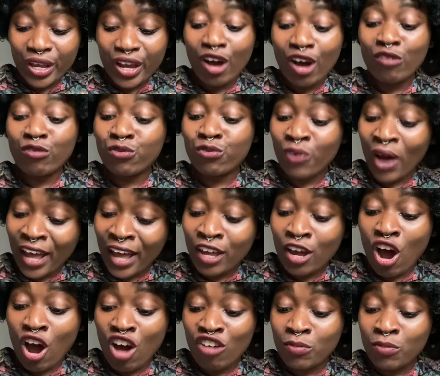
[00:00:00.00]
A fire
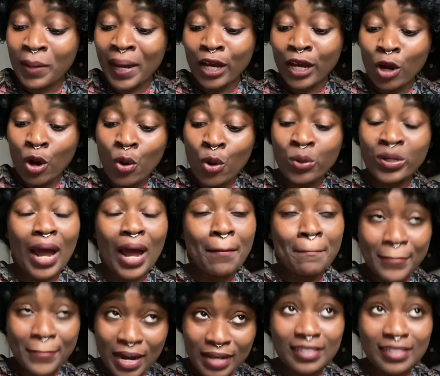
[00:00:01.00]
of my own I
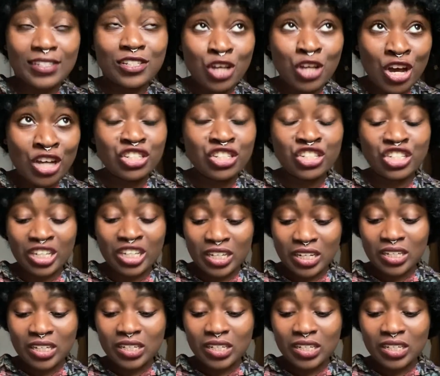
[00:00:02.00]
must nurture.